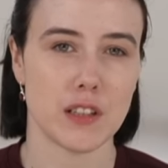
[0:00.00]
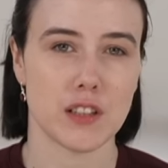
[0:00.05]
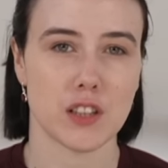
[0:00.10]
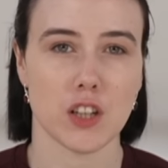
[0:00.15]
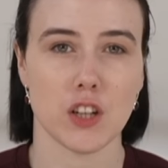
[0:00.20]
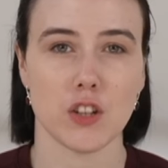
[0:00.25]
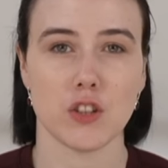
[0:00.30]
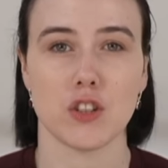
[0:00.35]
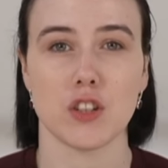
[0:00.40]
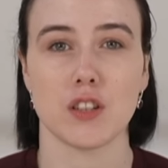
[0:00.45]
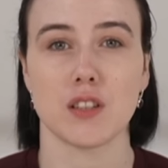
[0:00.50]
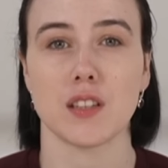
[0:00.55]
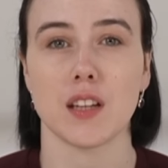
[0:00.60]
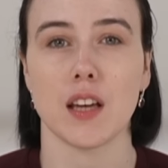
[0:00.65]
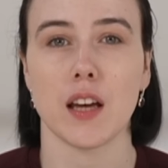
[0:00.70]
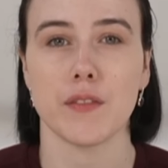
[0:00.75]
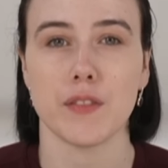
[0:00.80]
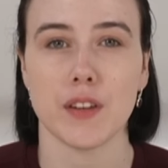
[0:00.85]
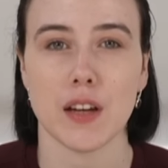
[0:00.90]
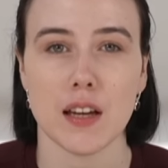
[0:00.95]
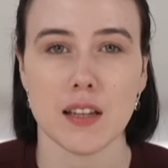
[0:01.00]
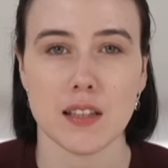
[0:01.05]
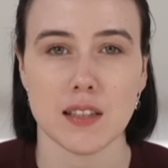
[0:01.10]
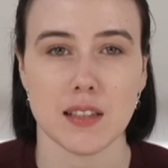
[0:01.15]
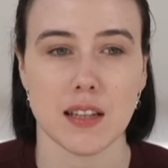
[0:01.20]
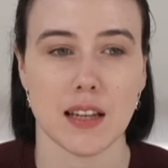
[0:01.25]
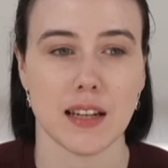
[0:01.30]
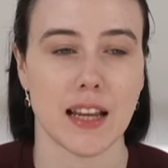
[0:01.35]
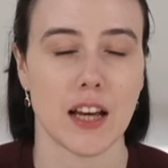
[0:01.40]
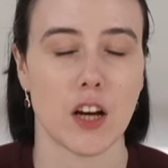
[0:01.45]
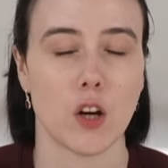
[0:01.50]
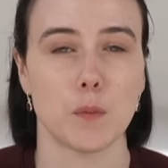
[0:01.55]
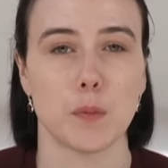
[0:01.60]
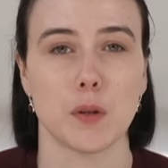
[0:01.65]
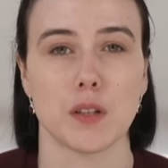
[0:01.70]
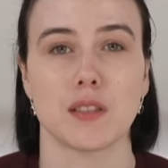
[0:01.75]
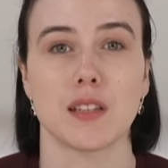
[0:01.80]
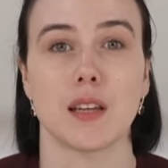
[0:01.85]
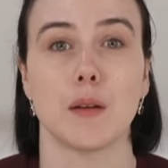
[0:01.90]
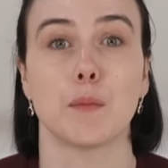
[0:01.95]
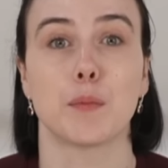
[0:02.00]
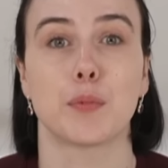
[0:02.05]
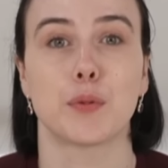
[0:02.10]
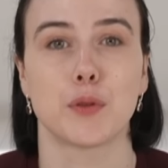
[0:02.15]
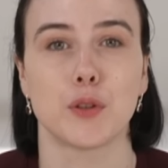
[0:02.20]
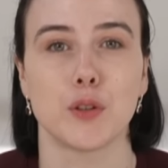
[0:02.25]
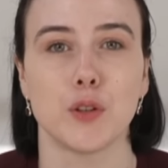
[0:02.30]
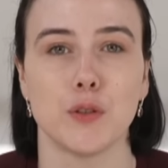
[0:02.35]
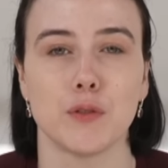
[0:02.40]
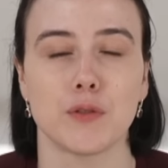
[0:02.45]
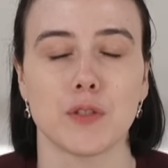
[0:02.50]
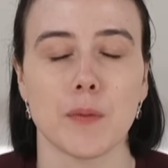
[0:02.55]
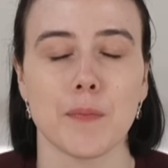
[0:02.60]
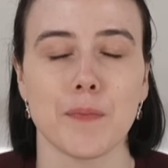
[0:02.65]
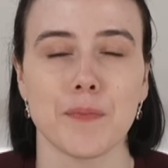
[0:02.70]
is going to serve us and help us improve.